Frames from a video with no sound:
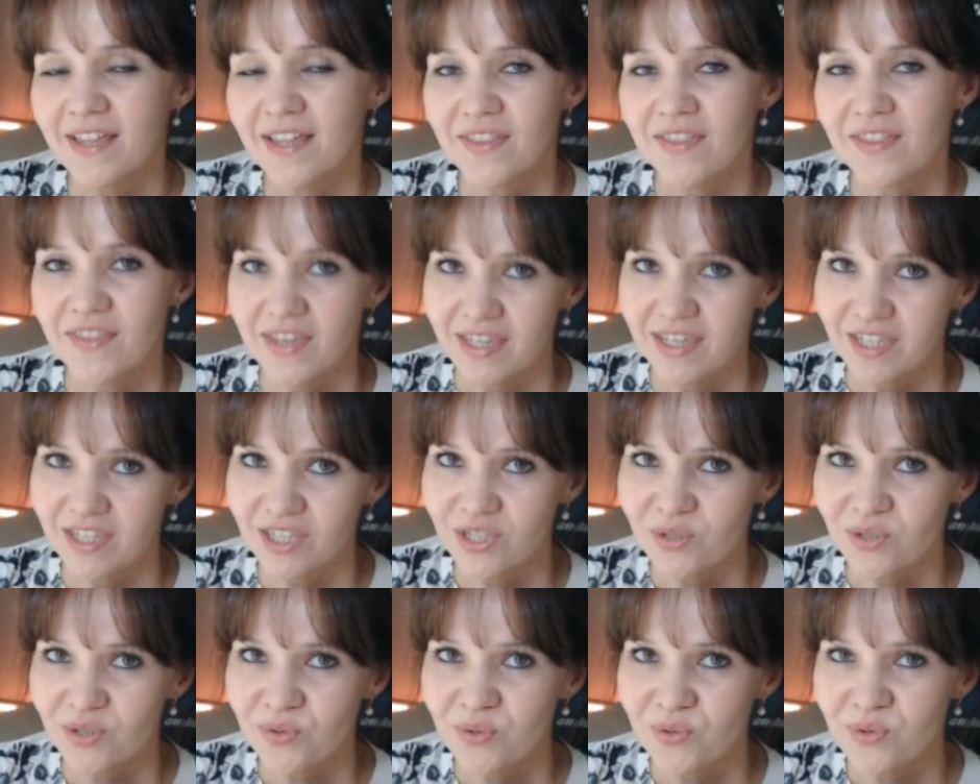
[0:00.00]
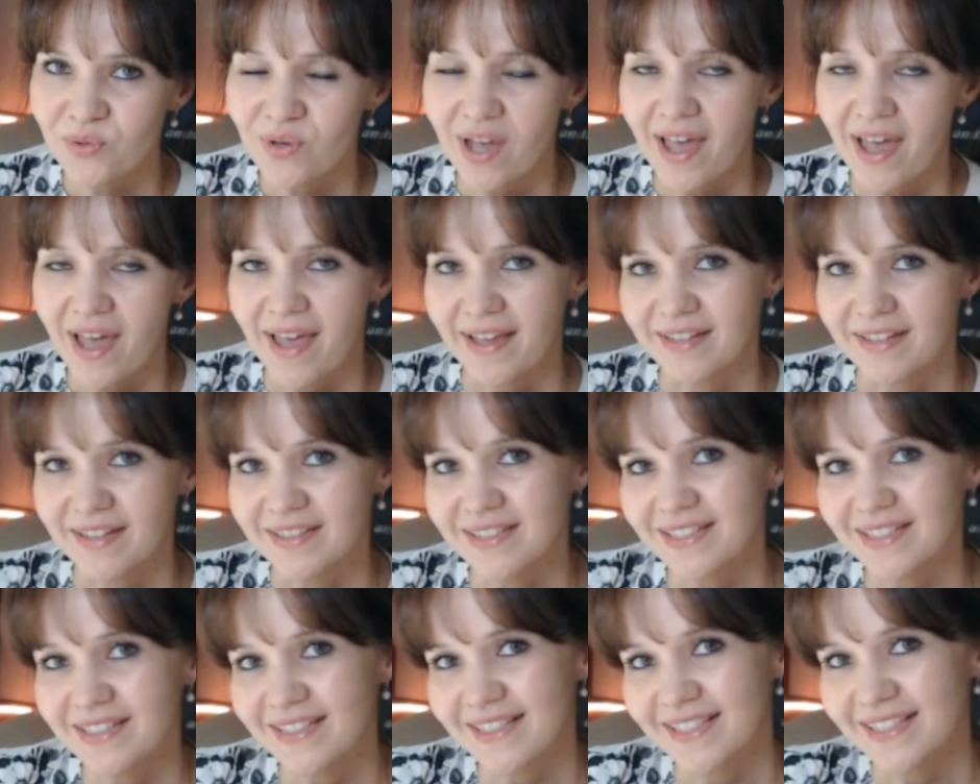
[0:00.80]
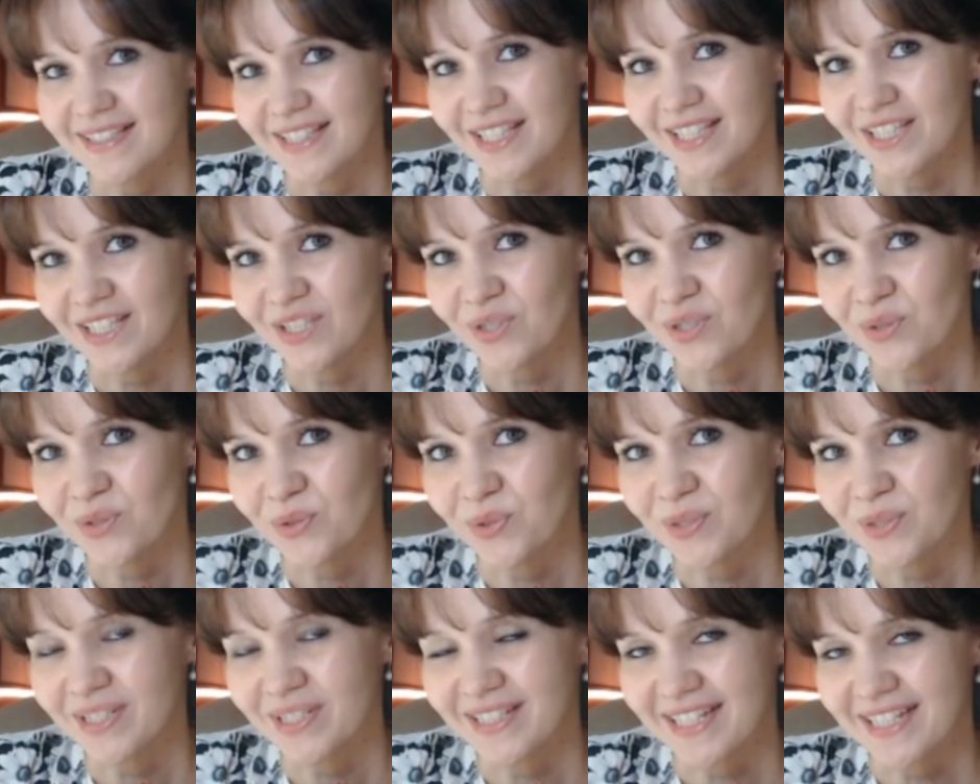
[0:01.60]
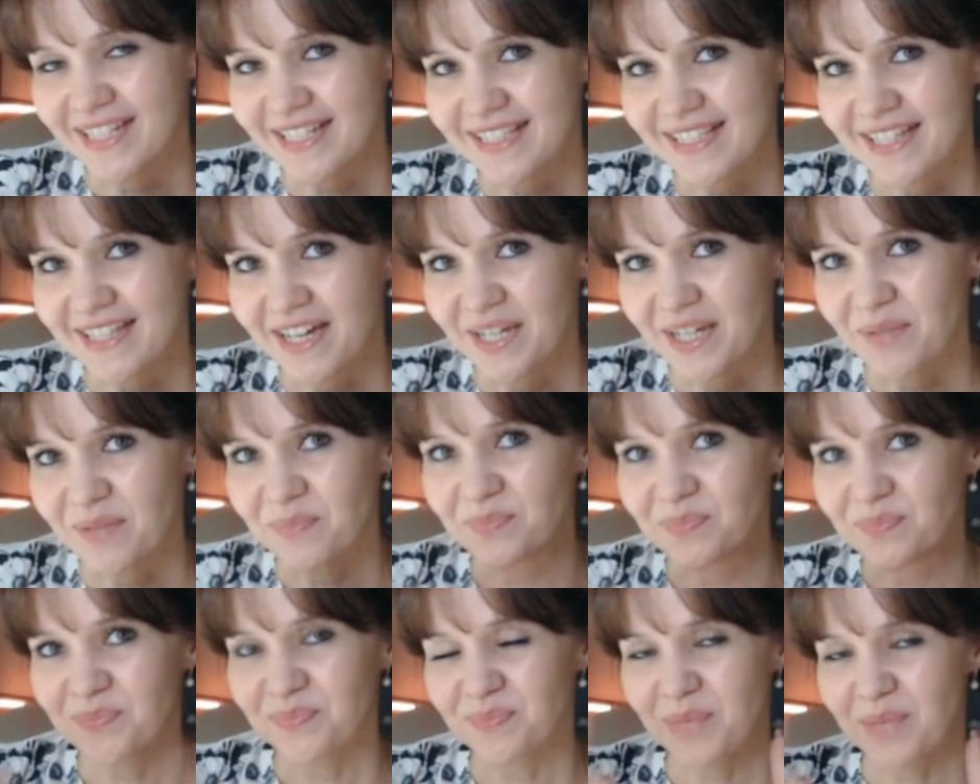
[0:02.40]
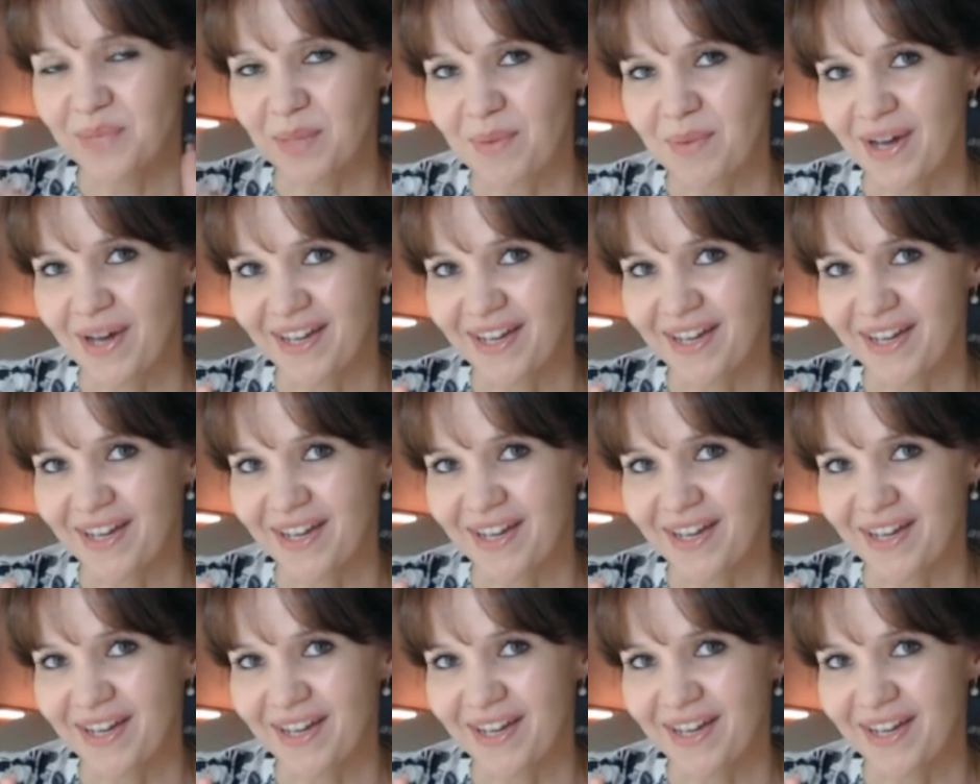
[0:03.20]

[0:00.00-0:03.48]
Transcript: Thank you and see you next time. Bye